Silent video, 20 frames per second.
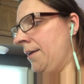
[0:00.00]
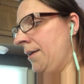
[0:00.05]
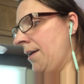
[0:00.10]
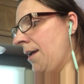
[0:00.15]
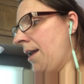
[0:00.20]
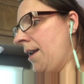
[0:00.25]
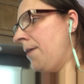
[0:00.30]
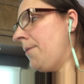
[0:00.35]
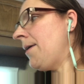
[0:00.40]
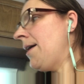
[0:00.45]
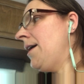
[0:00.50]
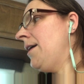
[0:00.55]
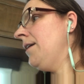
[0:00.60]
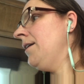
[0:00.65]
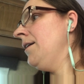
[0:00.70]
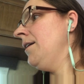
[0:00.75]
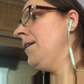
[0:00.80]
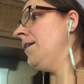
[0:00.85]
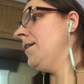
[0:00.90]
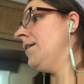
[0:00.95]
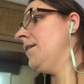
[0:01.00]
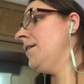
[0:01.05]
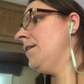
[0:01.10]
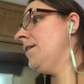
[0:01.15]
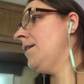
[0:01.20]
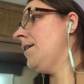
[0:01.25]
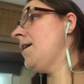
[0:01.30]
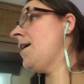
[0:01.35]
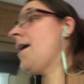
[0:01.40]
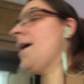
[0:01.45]
anyway,
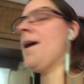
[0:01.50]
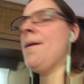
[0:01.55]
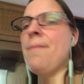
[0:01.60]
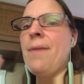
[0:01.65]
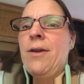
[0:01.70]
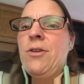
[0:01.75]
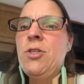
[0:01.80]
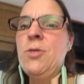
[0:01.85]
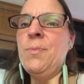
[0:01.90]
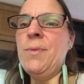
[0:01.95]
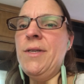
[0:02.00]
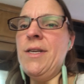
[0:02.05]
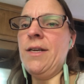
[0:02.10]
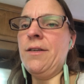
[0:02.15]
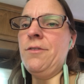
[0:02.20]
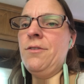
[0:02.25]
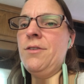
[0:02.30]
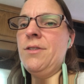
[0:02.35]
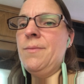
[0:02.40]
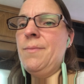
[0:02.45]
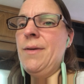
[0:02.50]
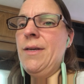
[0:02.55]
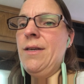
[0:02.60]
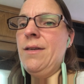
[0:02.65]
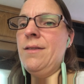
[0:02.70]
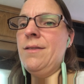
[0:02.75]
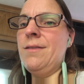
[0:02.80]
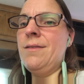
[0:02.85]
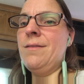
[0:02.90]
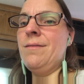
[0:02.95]
I got mattress protectors
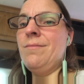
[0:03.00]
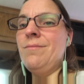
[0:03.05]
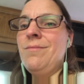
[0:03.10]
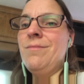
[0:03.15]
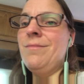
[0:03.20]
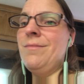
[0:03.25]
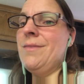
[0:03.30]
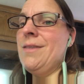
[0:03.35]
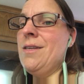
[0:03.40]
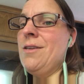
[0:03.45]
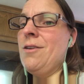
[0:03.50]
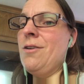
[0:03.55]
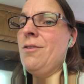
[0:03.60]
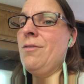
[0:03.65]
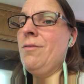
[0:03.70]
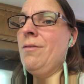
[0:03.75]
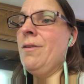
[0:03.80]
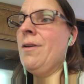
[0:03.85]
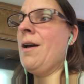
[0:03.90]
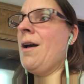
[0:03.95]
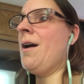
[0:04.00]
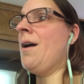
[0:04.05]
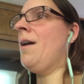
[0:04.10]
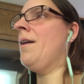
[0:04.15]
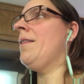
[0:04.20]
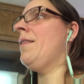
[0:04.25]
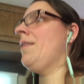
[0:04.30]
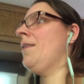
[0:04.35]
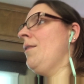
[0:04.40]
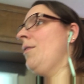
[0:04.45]
because, you know,
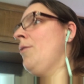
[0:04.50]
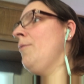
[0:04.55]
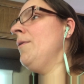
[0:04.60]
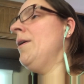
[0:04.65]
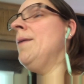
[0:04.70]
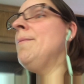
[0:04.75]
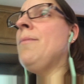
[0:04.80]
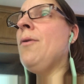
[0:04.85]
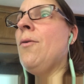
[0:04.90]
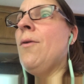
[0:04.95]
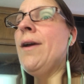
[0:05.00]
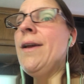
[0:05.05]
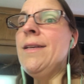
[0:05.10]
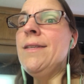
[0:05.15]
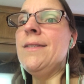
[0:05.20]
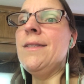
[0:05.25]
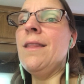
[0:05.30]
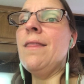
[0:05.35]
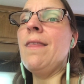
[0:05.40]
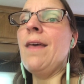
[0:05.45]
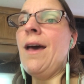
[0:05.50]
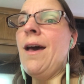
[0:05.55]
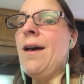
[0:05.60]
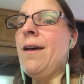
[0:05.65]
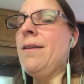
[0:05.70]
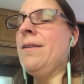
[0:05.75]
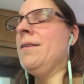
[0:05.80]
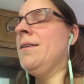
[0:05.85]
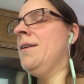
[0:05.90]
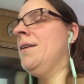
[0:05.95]
the 3 boys
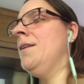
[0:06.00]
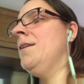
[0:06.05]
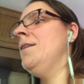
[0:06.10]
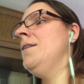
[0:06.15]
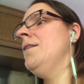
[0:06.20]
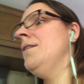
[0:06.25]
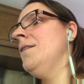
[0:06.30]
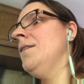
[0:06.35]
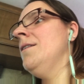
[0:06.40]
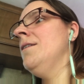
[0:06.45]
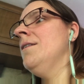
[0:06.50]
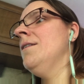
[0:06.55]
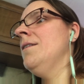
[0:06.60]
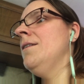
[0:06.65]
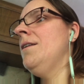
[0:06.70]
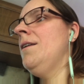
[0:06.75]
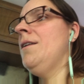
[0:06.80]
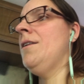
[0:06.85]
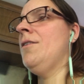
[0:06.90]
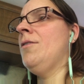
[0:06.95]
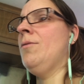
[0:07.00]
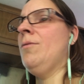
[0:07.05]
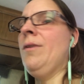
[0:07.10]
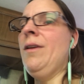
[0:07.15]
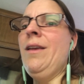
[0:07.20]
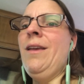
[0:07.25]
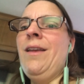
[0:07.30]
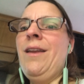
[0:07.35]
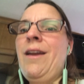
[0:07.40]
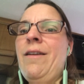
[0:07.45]
that, you know,
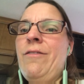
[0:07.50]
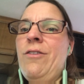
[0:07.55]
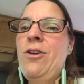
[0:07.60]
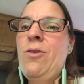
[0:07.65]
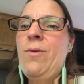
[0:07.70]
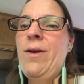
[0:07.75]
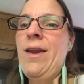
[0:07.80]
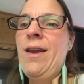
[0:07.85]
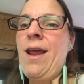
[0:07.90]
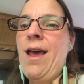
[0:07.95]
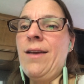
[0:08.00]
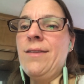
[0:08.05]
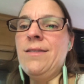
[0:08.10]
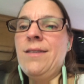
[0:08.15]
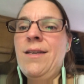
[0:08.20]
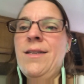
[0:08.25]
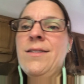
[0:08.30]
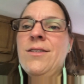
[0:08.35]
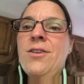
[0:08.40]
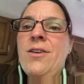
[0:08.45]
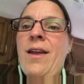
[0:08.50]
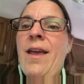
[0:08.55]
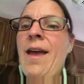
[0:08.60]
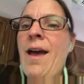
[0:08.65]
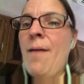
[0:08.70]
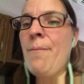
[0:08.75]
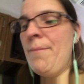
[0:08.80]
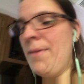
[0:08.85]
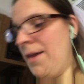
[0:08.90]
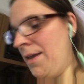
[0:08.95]
you never know when an accident's going to
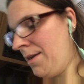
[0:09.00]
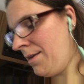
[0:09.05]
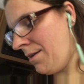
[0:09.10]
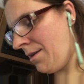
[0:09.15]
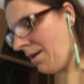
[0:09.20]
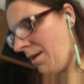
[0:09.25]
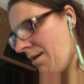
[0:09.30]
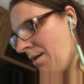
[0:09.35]
happen.